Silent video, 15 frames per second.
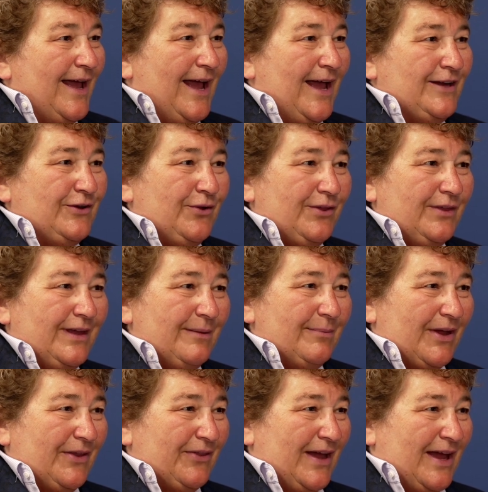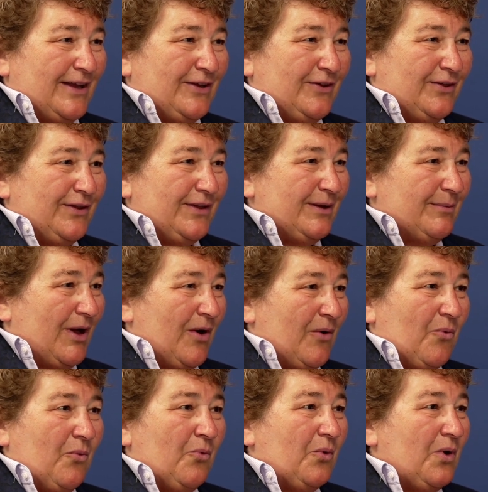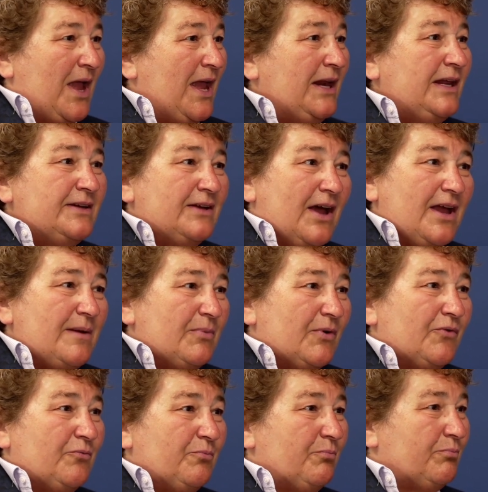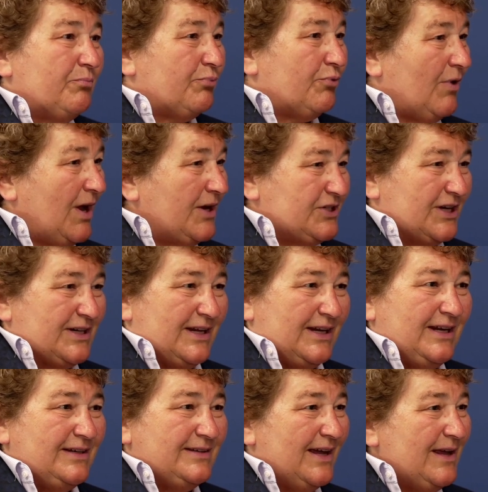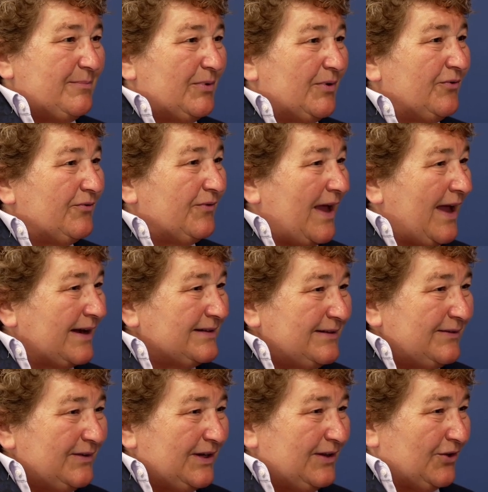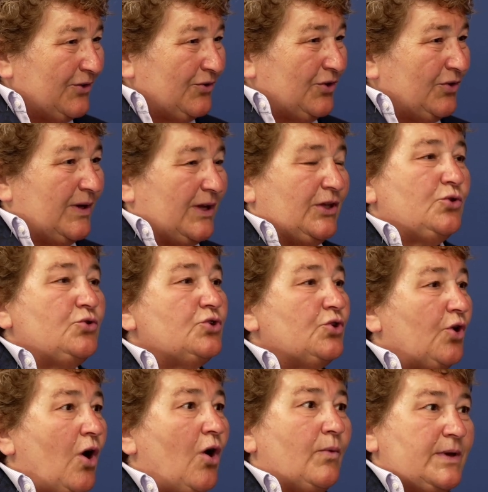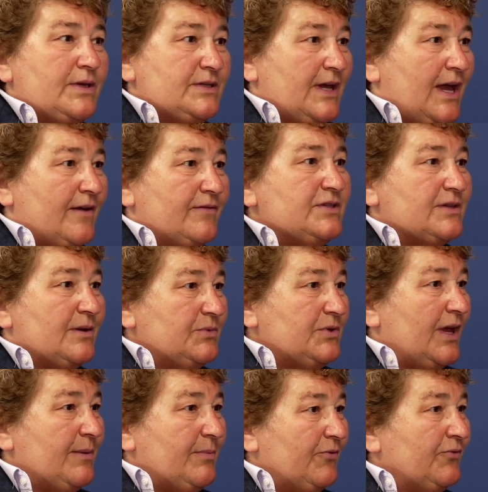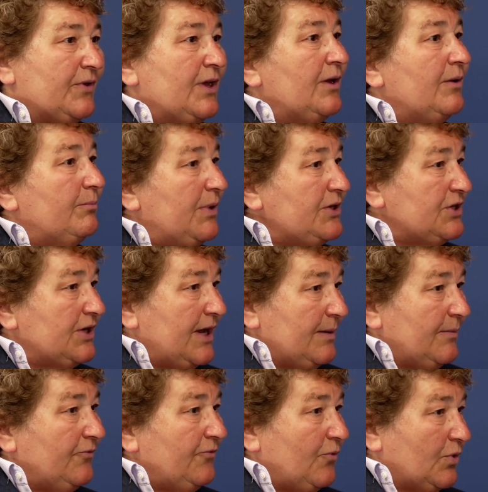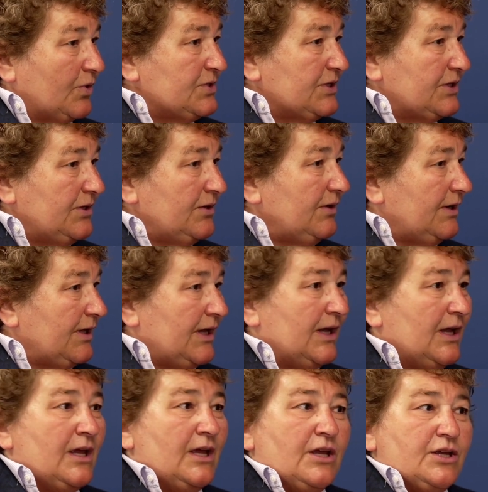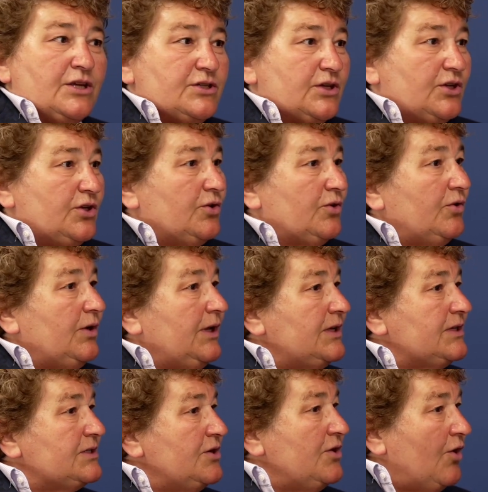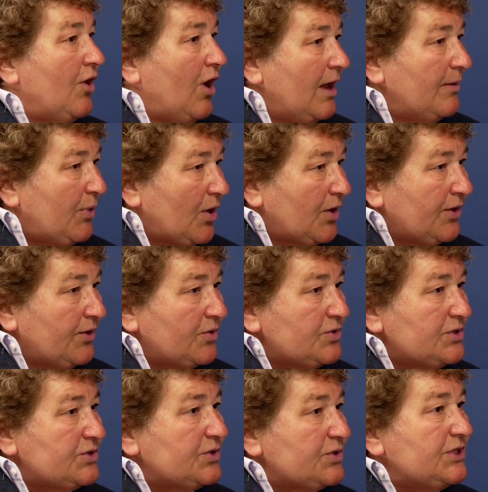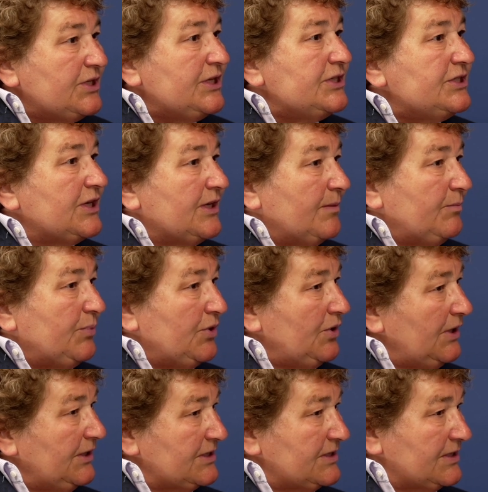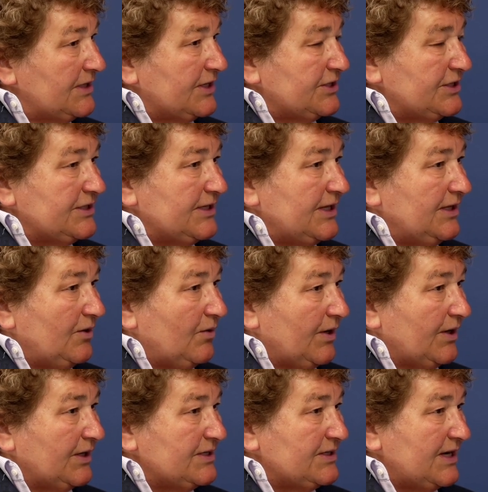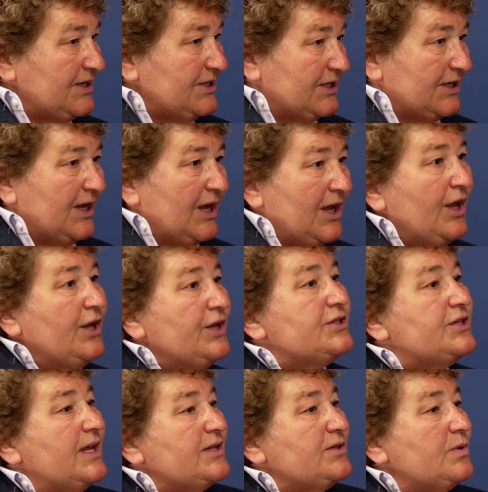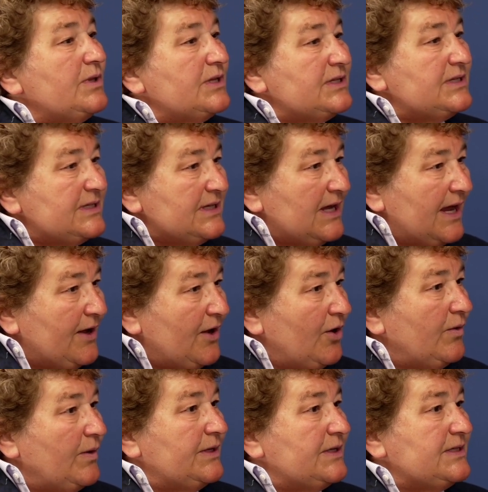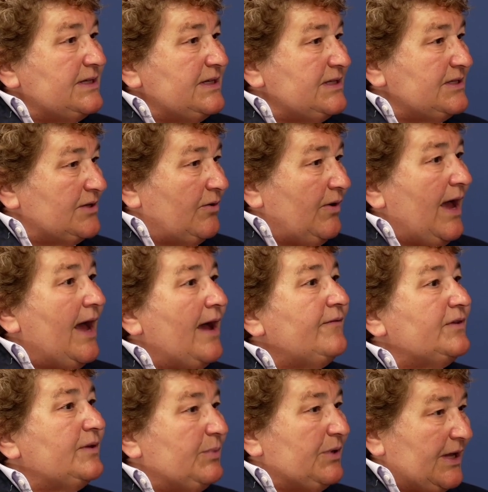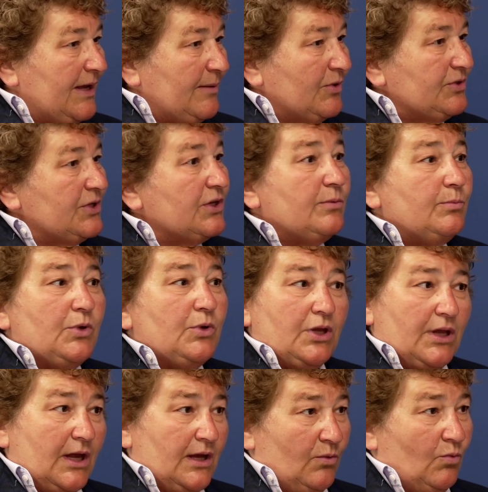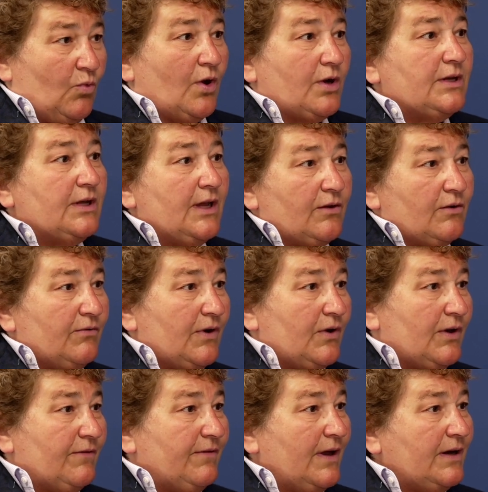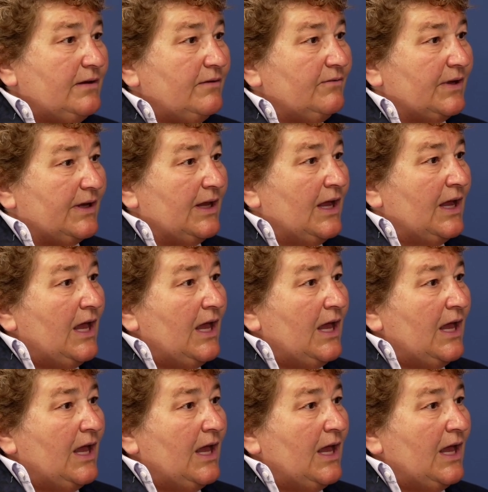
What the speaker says: And you think about that, and you think about any type of project, any type of activity that you're doing, you should always have some type of budget item for security. Security is not part of those strategic computing discussions in the organization. So that's where the CIO and the CISO have to be able to communicate and work together very effectively.